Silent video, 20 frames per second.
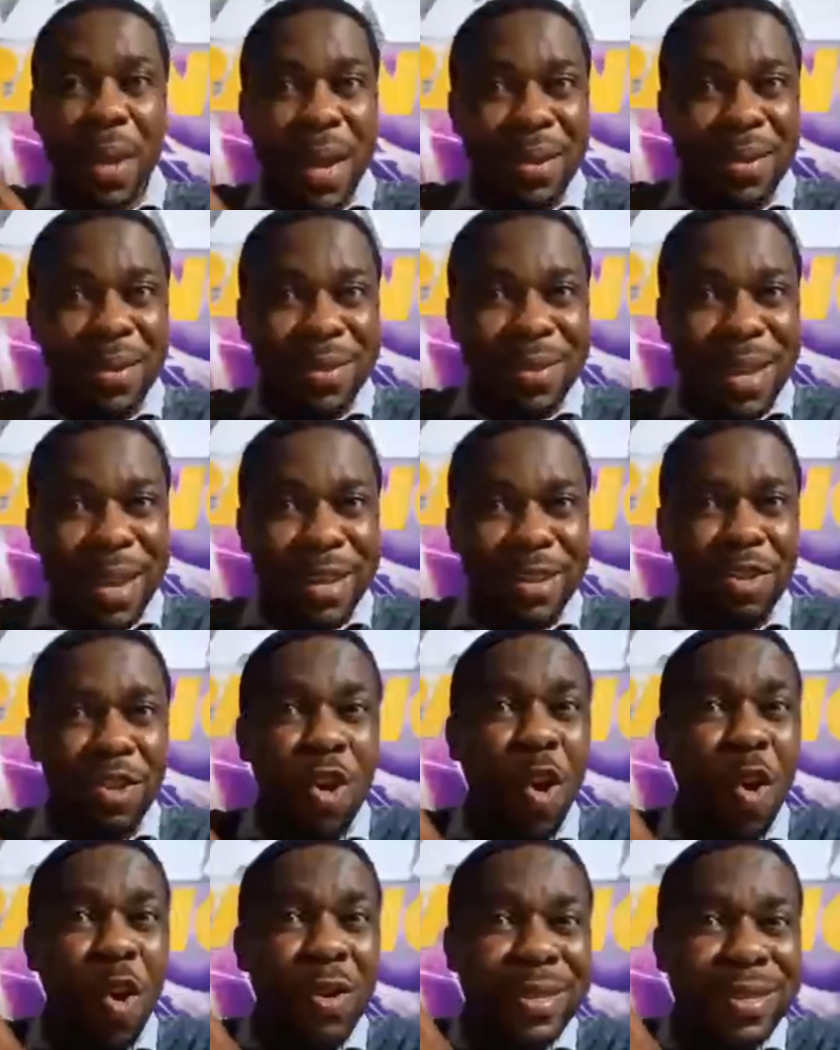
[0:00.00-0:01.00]
things that is
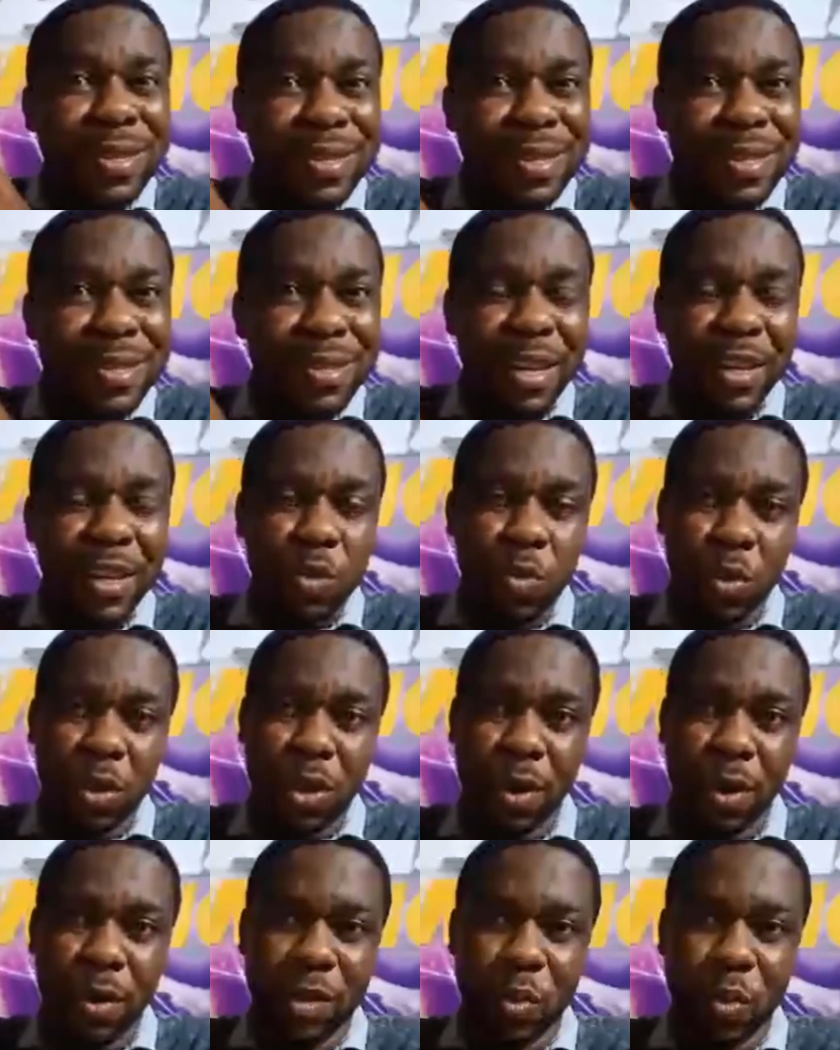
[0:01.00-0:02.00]
not consistent
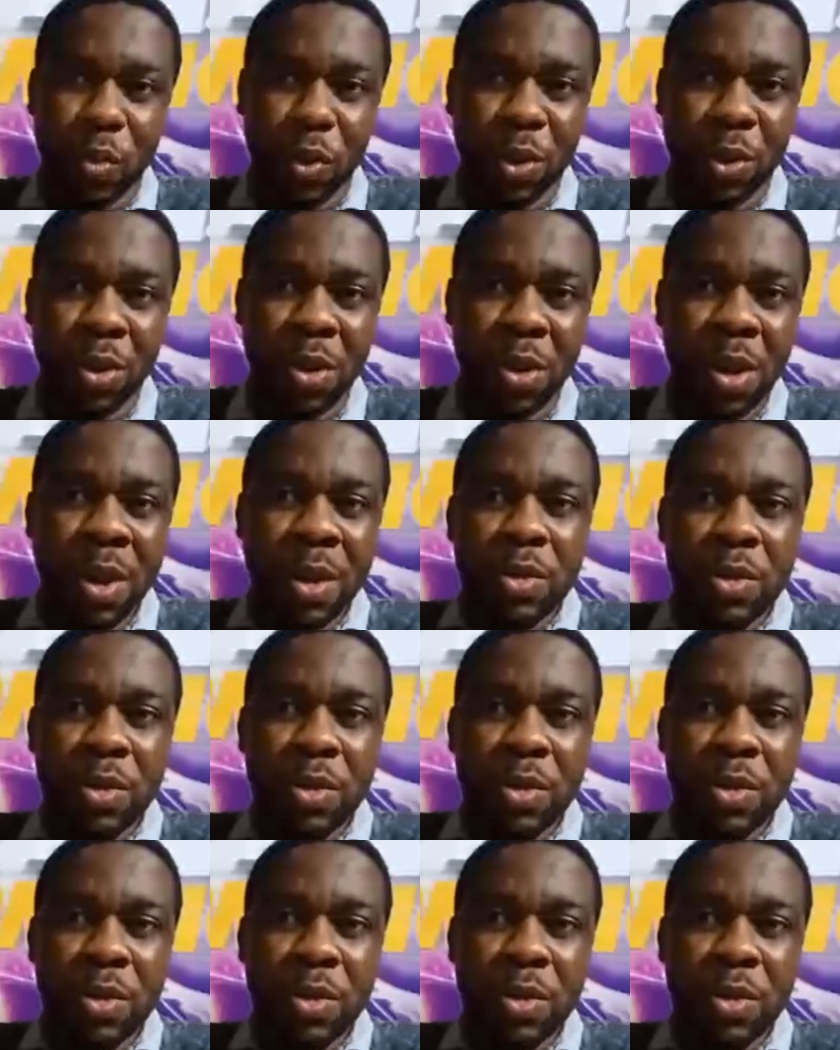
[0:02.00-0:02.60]
with God's word.